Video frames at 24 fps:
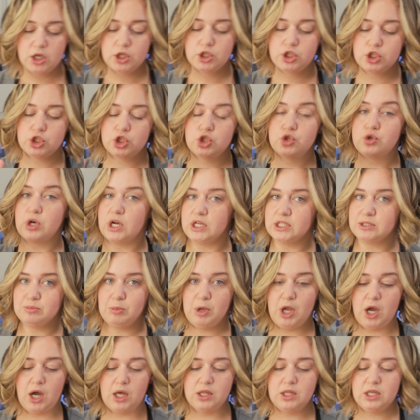Just trust
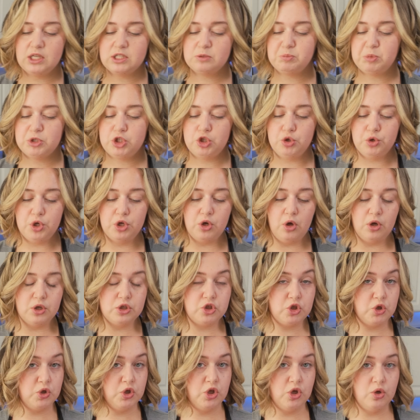me on this, but you can
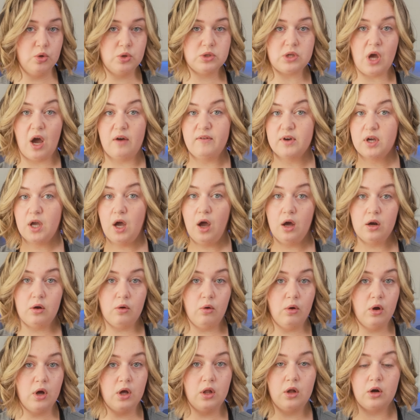also use avocado
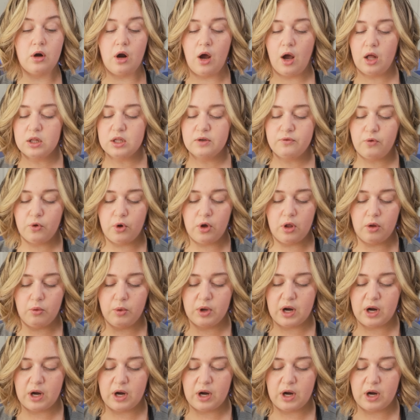oil or olive oil,